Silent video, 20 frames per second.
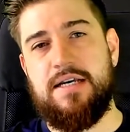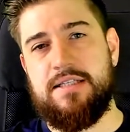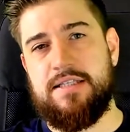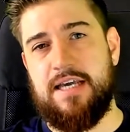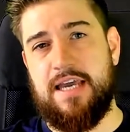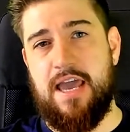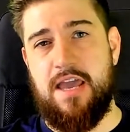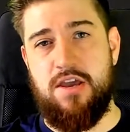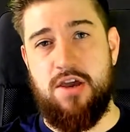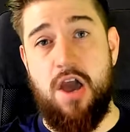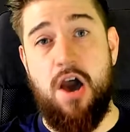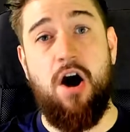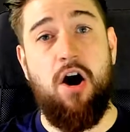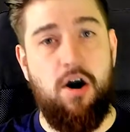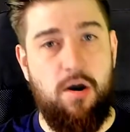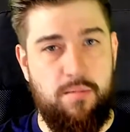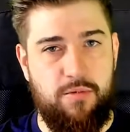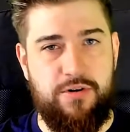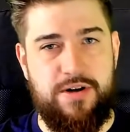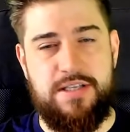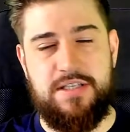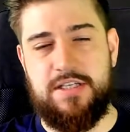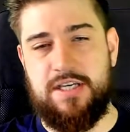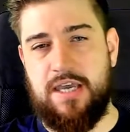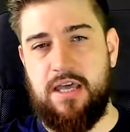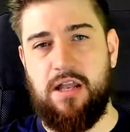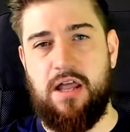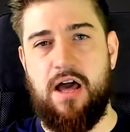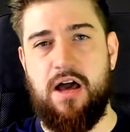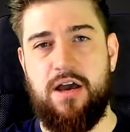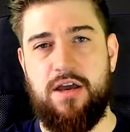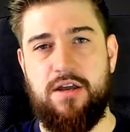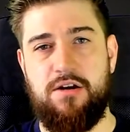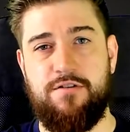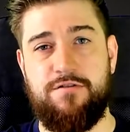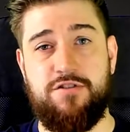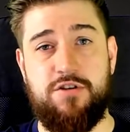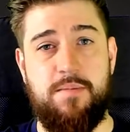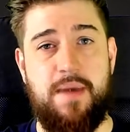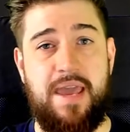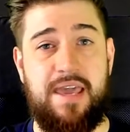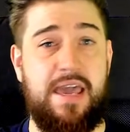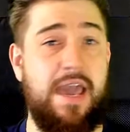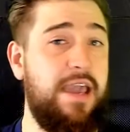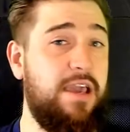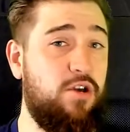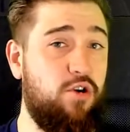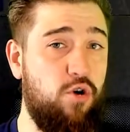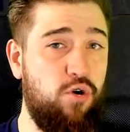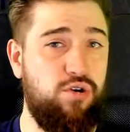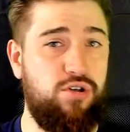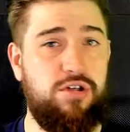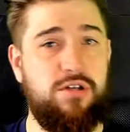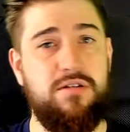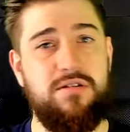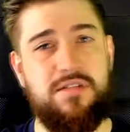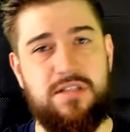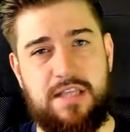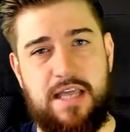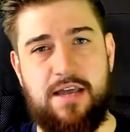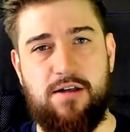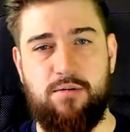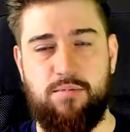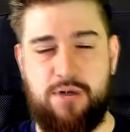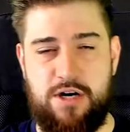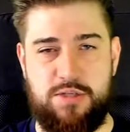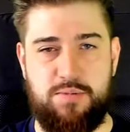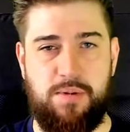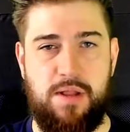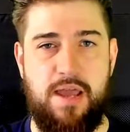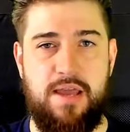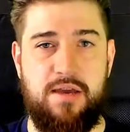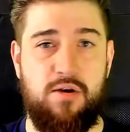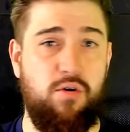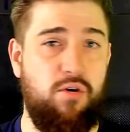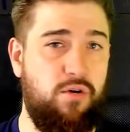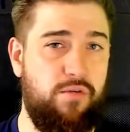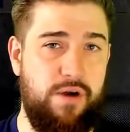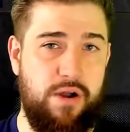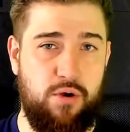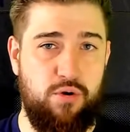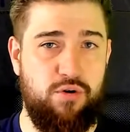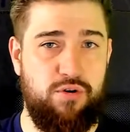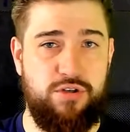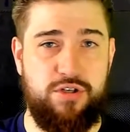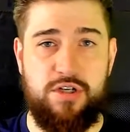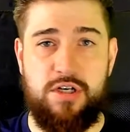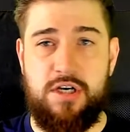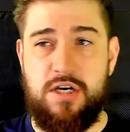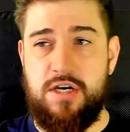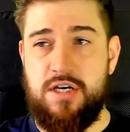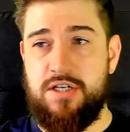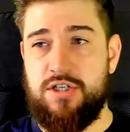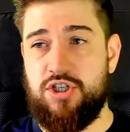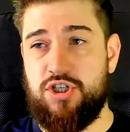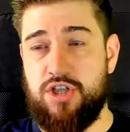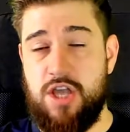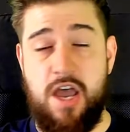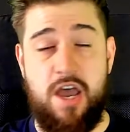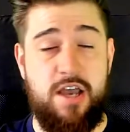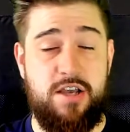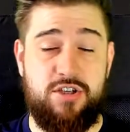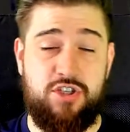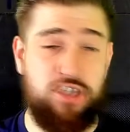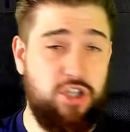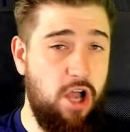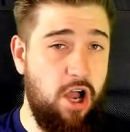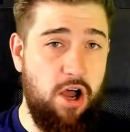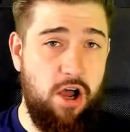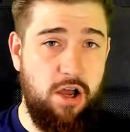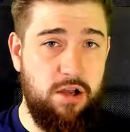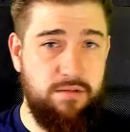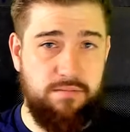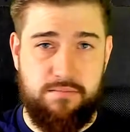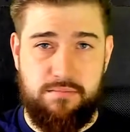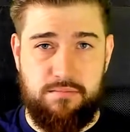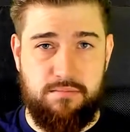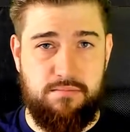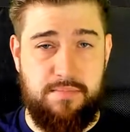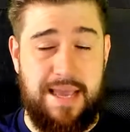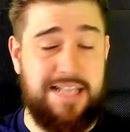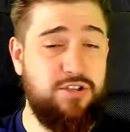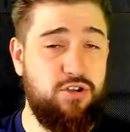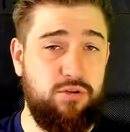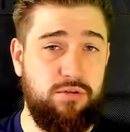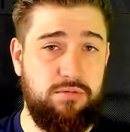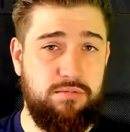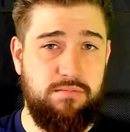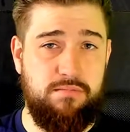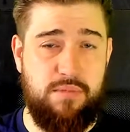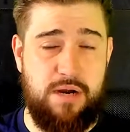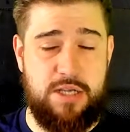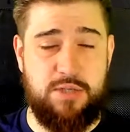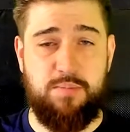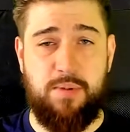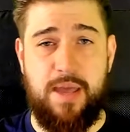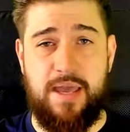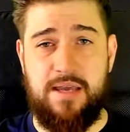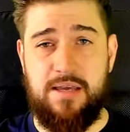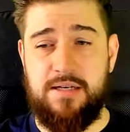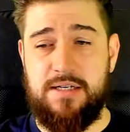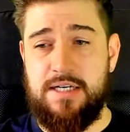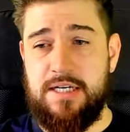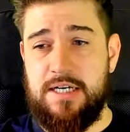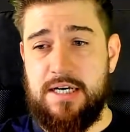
to get your armoring skill high enough to make a good steel breastplate or a good star metal breastplate,